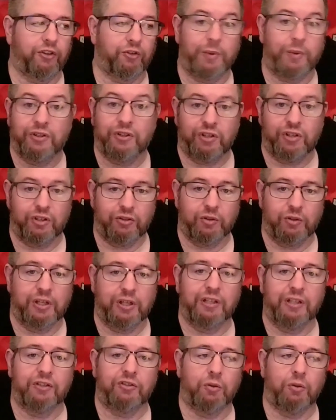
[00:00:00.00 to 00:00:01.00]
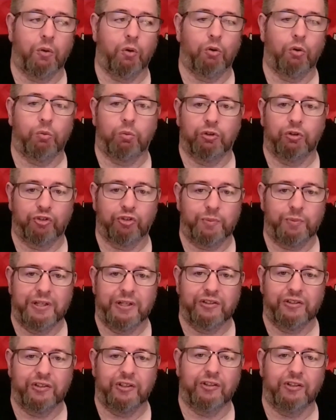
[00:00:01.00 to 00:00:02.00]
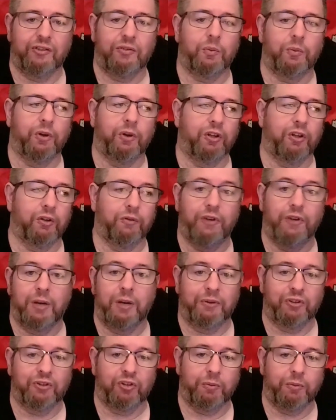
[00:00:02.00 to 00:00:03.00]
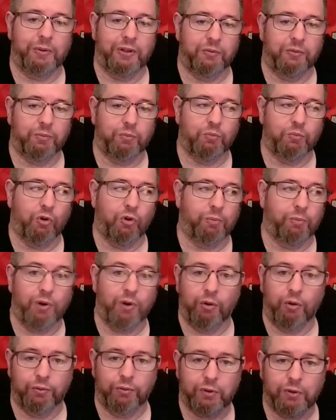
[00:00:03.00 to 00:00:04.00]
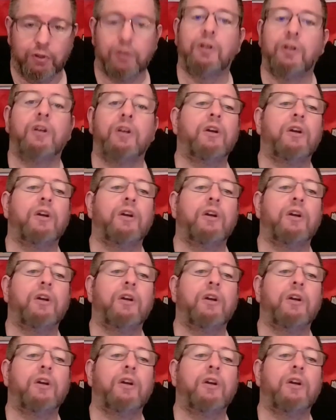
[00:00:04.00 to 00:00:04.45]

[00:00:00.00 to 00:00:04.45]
especially as you get into old world species where their venom is a little bit more potent.